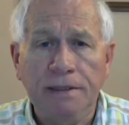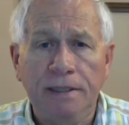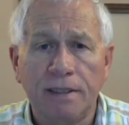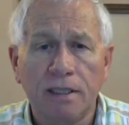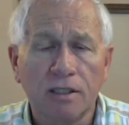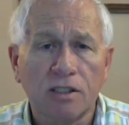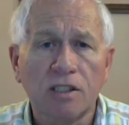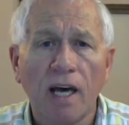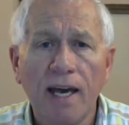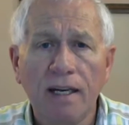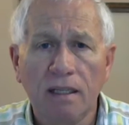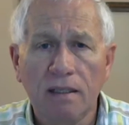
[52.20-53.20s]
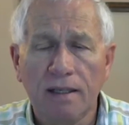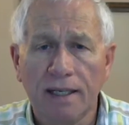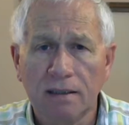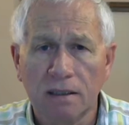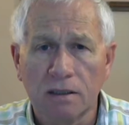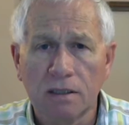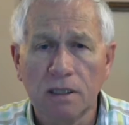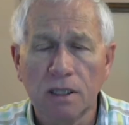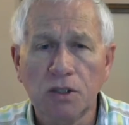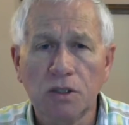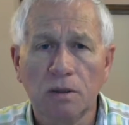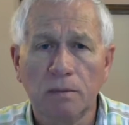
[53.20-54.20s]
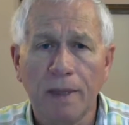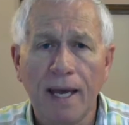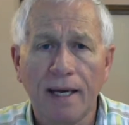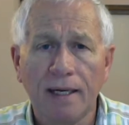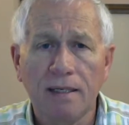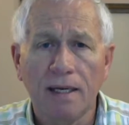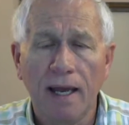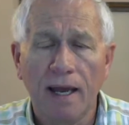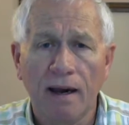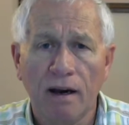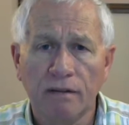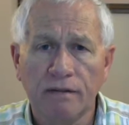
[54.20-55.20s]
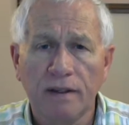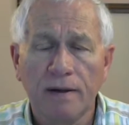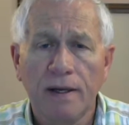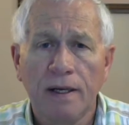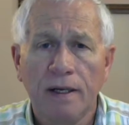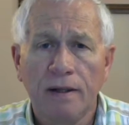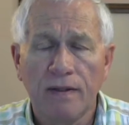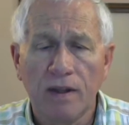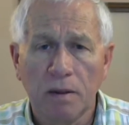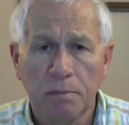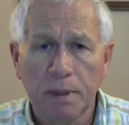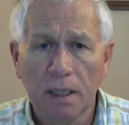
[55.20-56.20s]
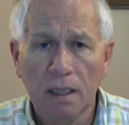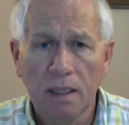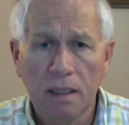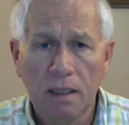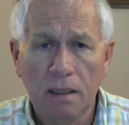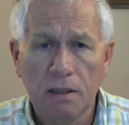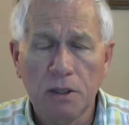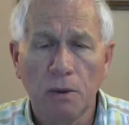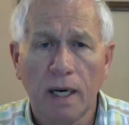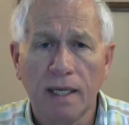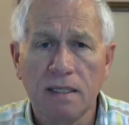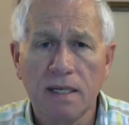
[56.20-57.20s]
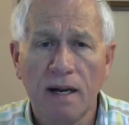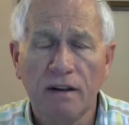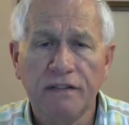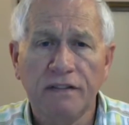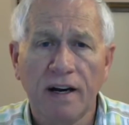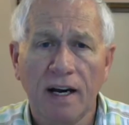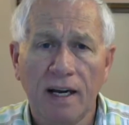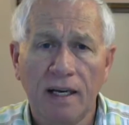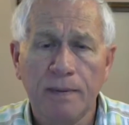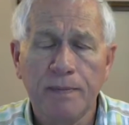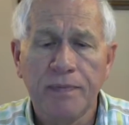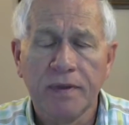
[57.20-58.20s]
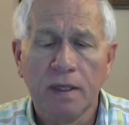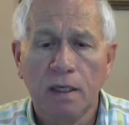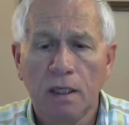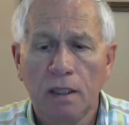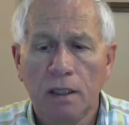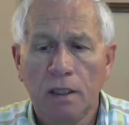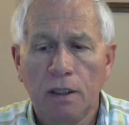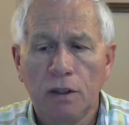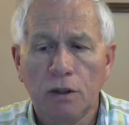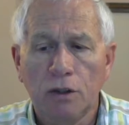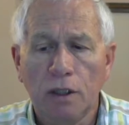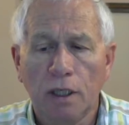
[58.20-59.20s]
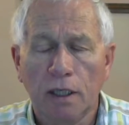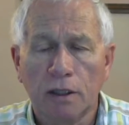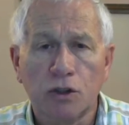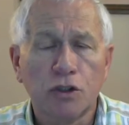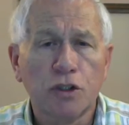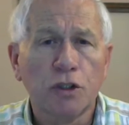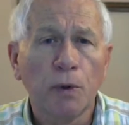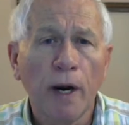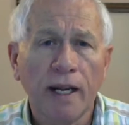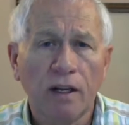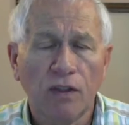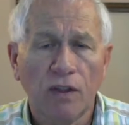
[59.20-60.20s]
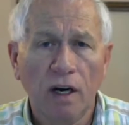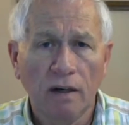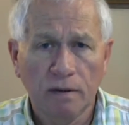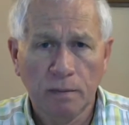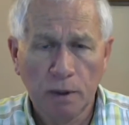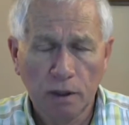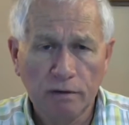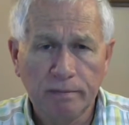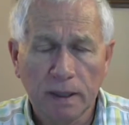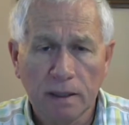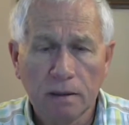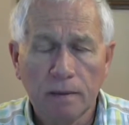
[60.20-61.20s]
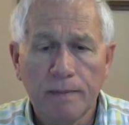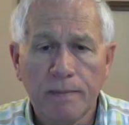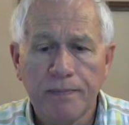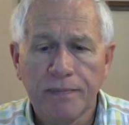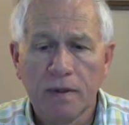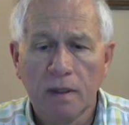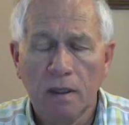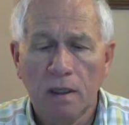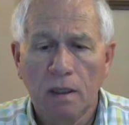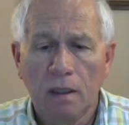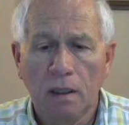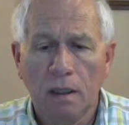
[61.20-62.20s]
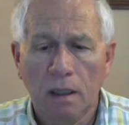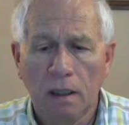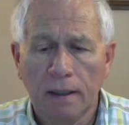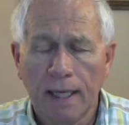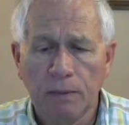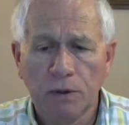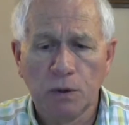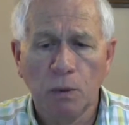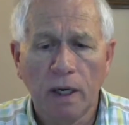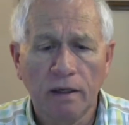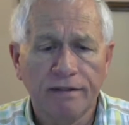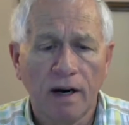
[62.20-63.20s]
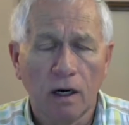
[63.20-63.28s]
decided that the system had to have the ability to identify strength of a movement. That was one of our